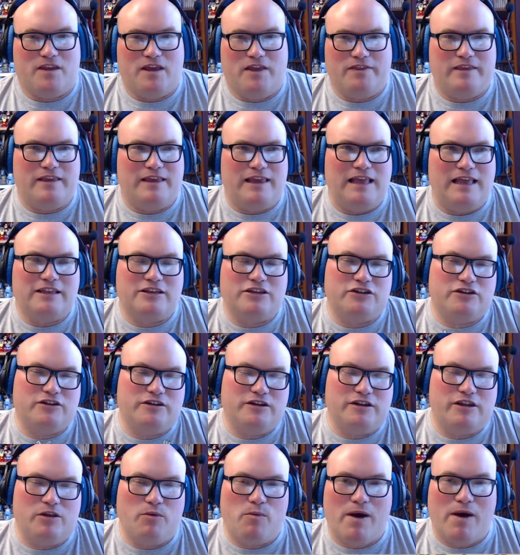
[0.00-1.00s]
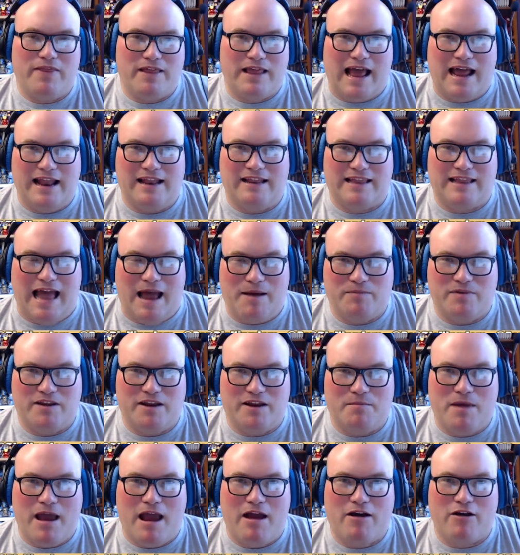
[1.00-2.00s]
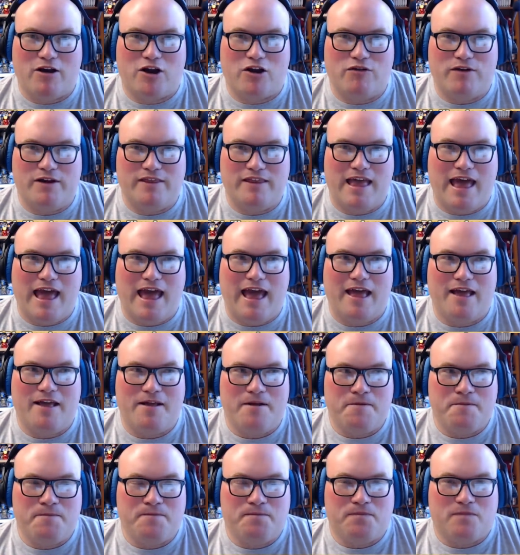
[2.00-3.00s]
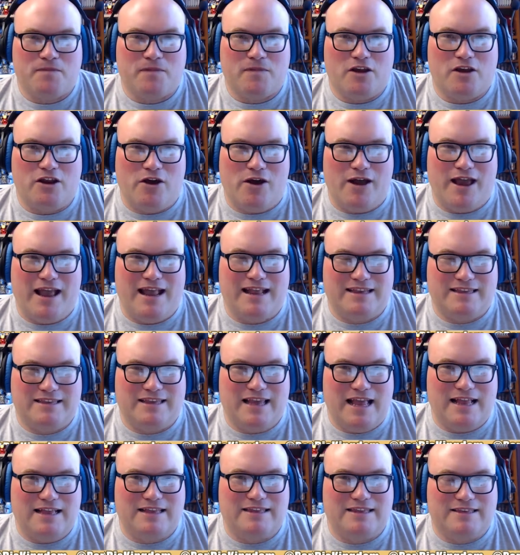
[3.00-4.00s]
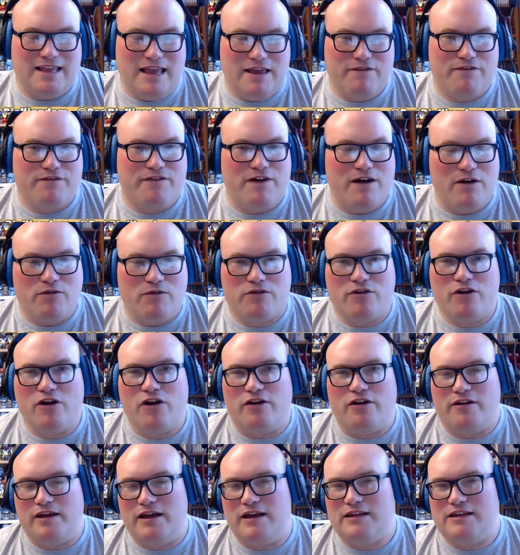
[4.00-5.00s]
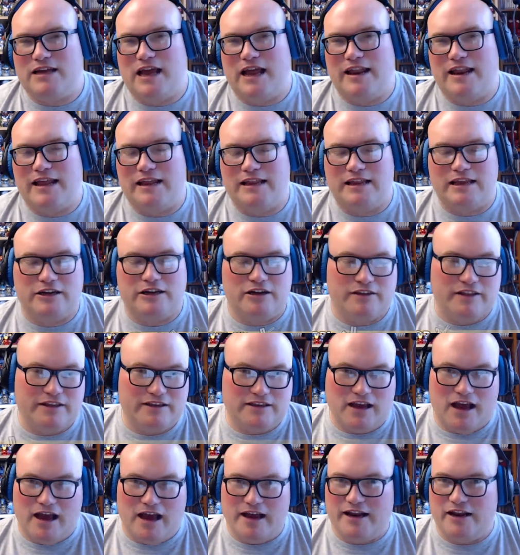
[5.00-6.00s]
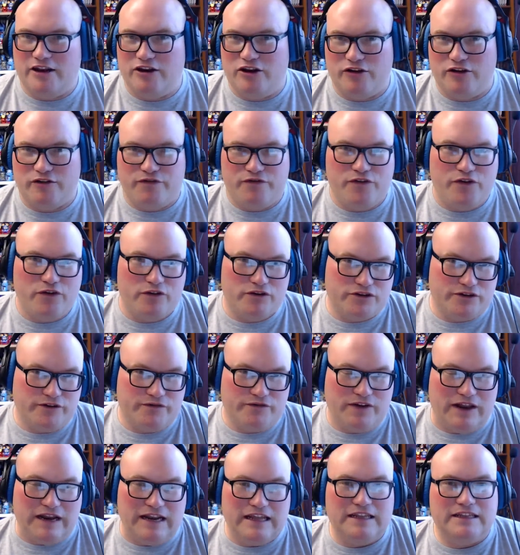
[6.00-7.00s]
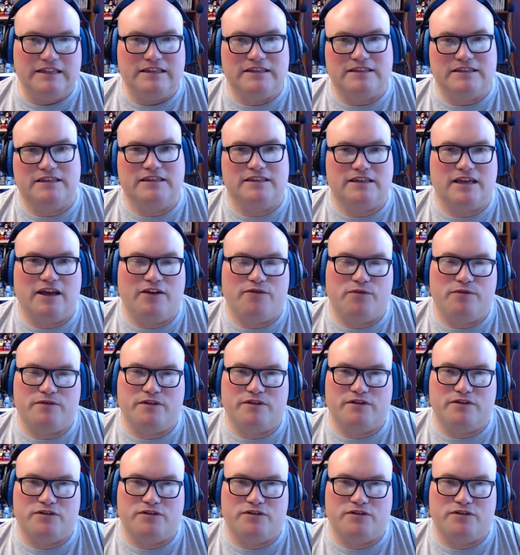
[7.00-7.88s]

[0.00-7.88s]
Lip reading: the way they had Captain America in there, it felt good. They tied in new future villains and stuff with the